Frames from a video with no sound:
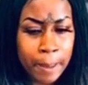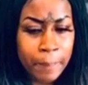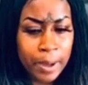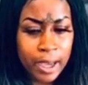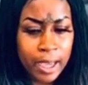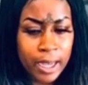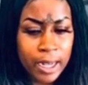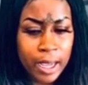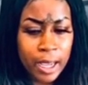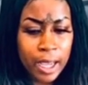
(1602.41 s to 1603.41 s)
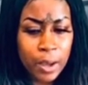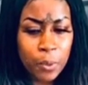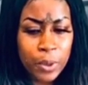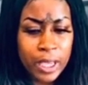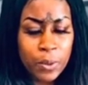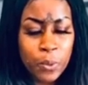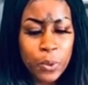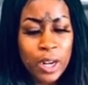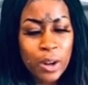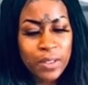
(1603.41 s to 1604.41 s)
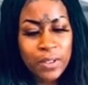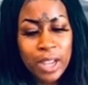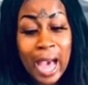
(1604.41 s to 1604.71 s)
But we don't even,